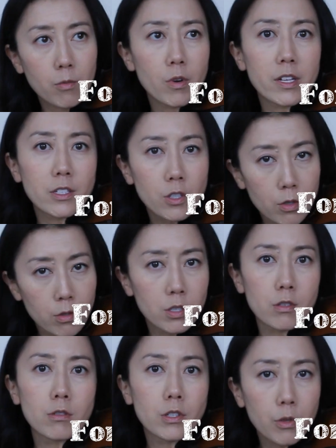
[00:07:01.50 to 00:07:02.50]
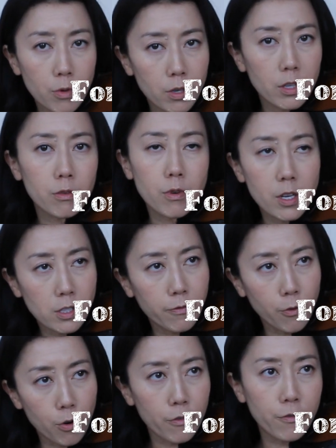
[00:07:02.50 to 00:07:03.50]
1s, 2, 2s, 3, 3s,
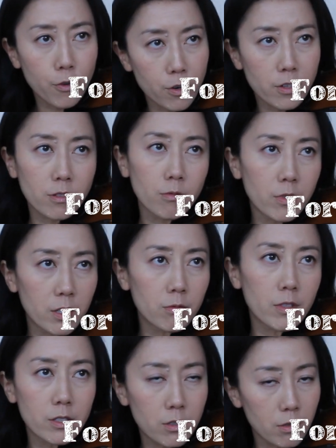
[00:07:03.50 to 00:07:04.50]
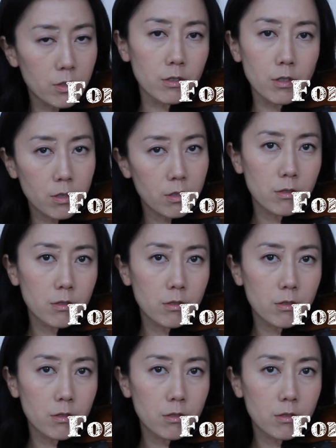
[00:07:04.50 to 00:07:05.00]
4, 4s, 1, 1, 2, 2.